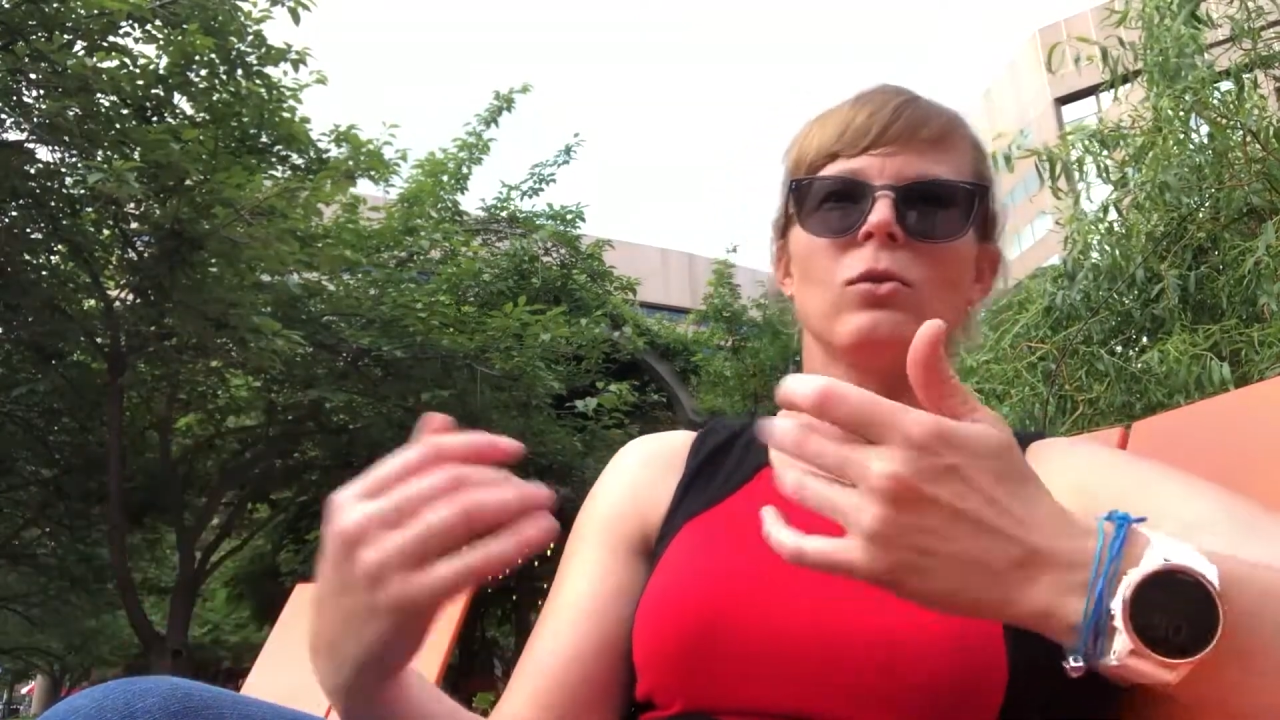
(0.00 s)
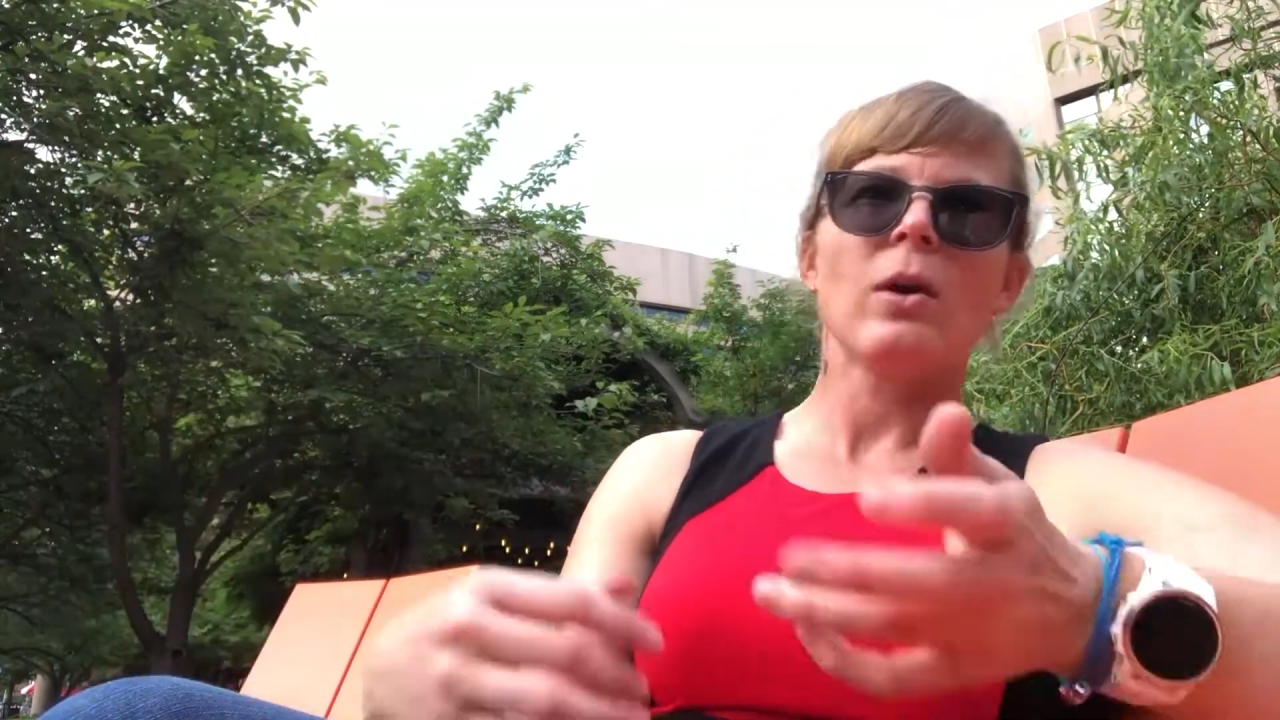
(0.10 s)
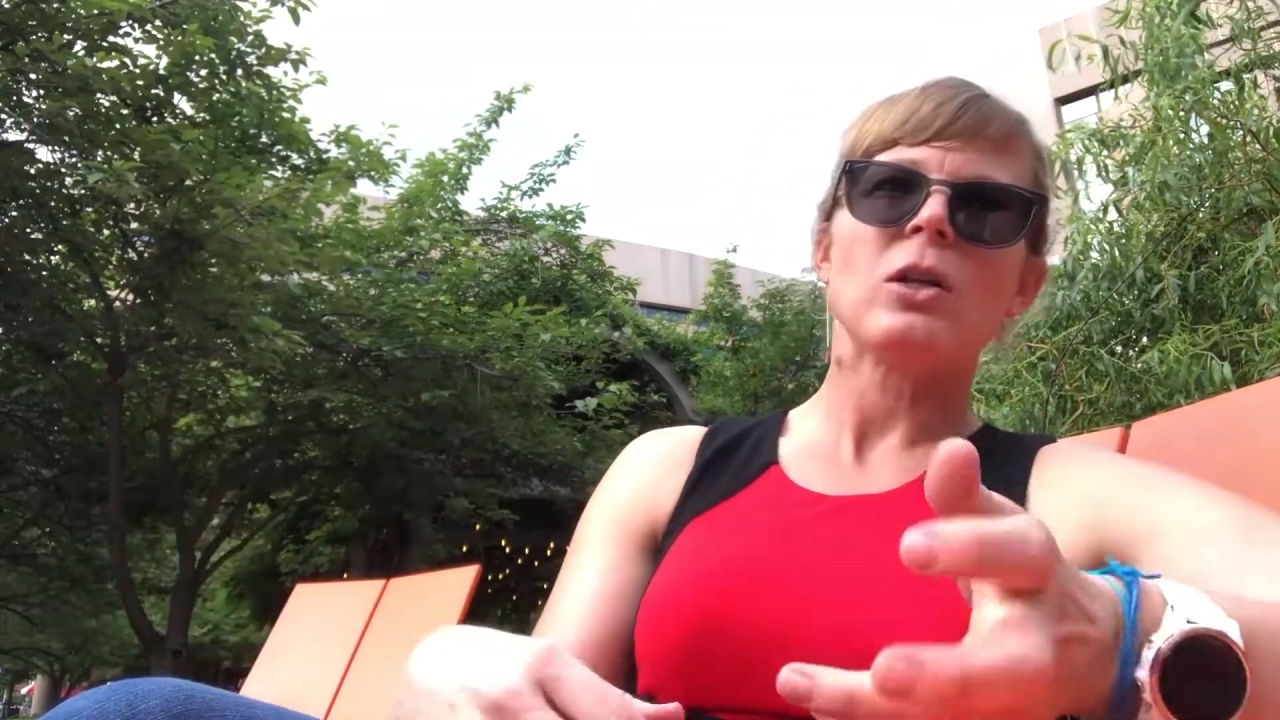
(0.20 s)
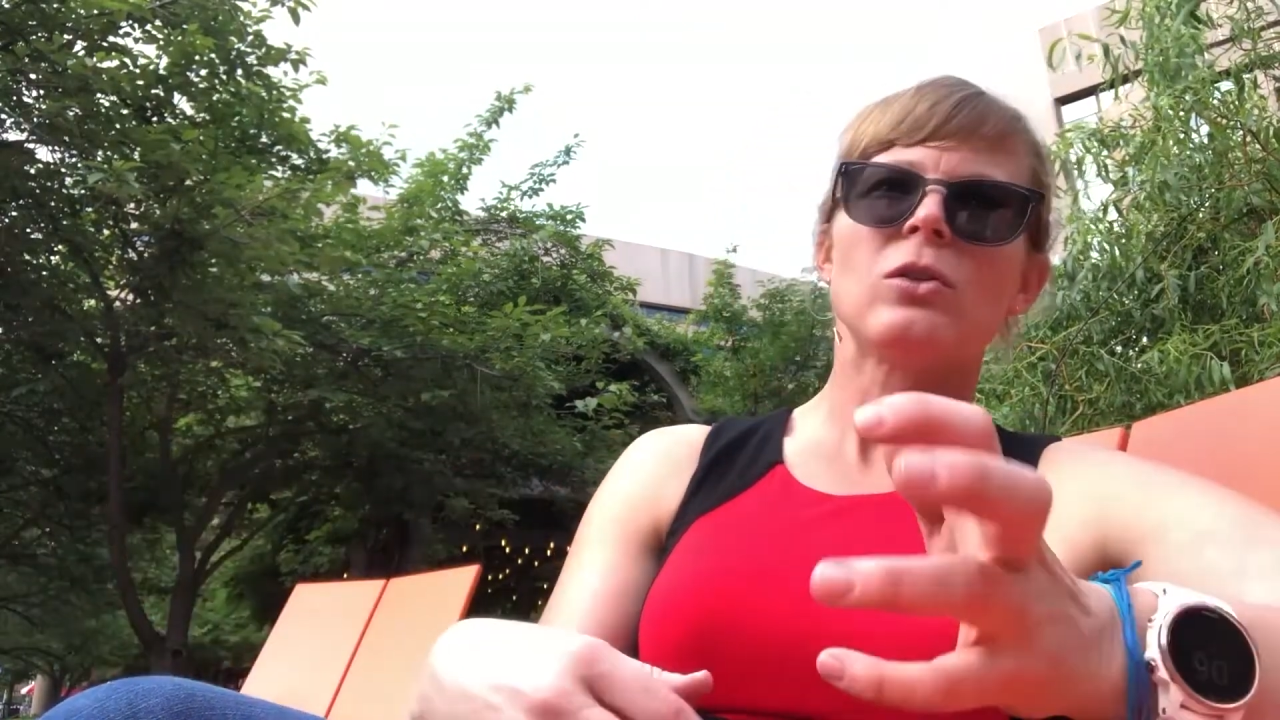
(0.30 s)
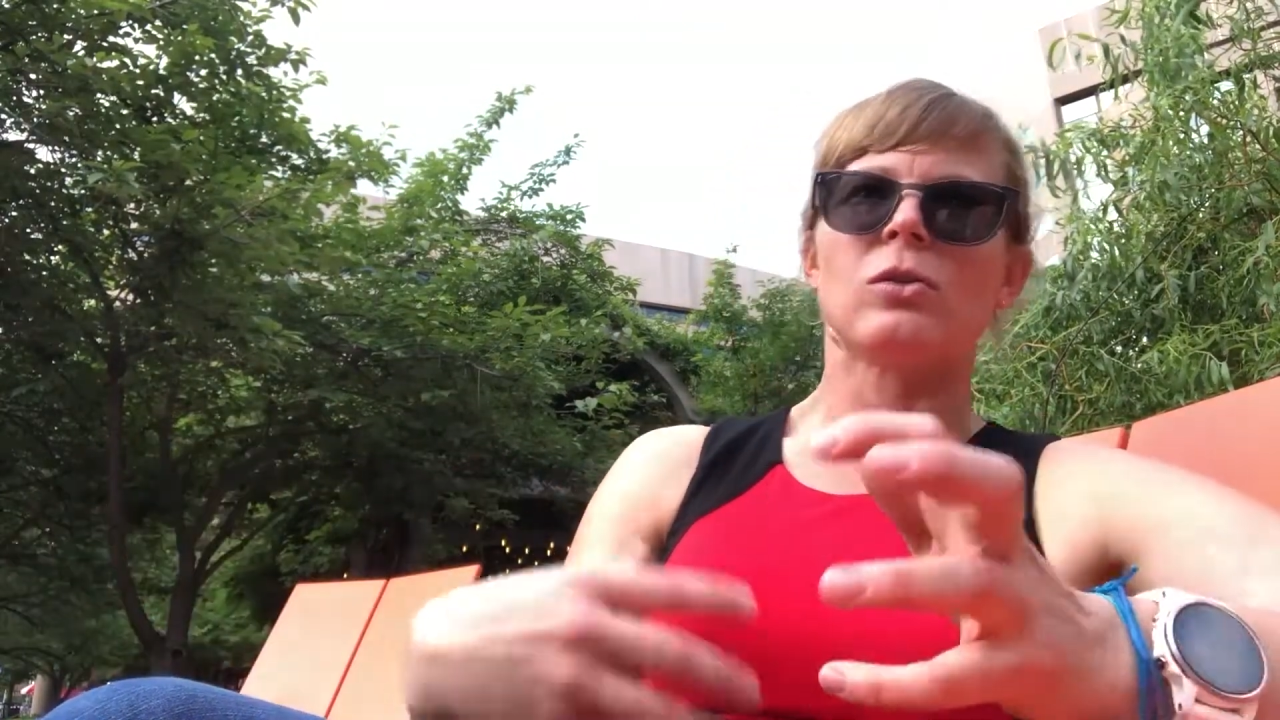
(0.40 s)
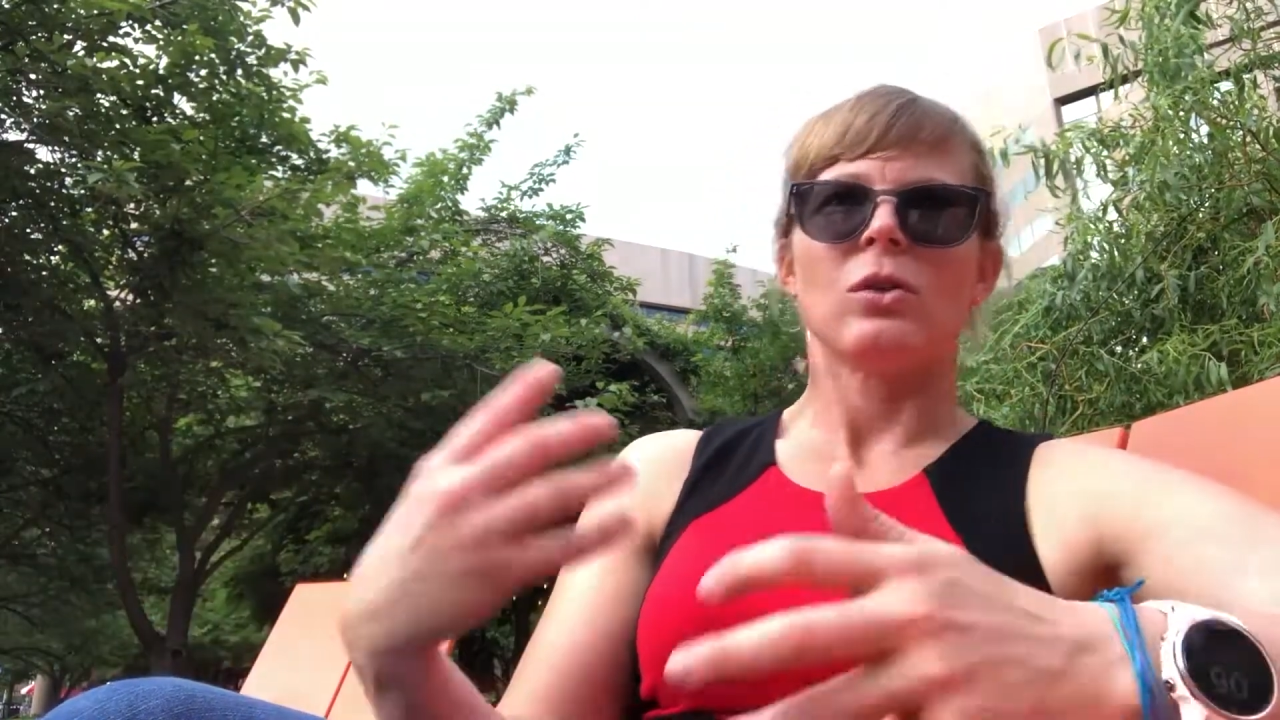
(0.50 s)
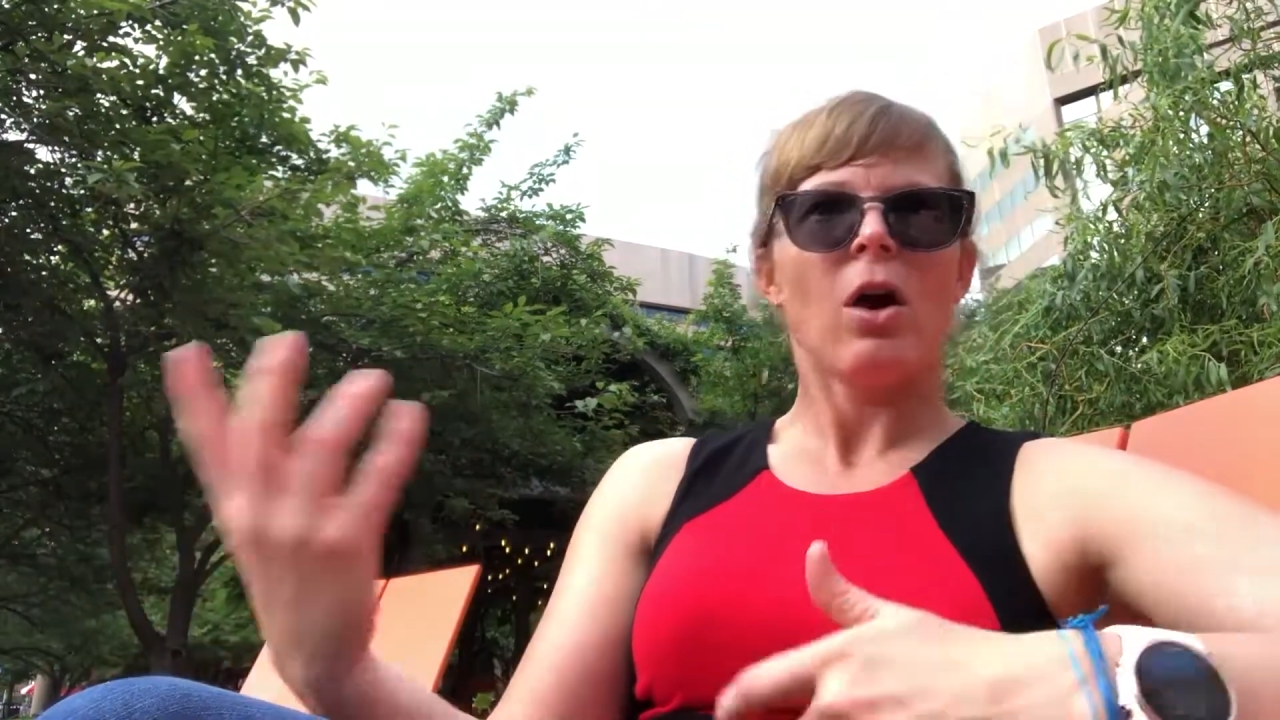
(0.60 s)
garages or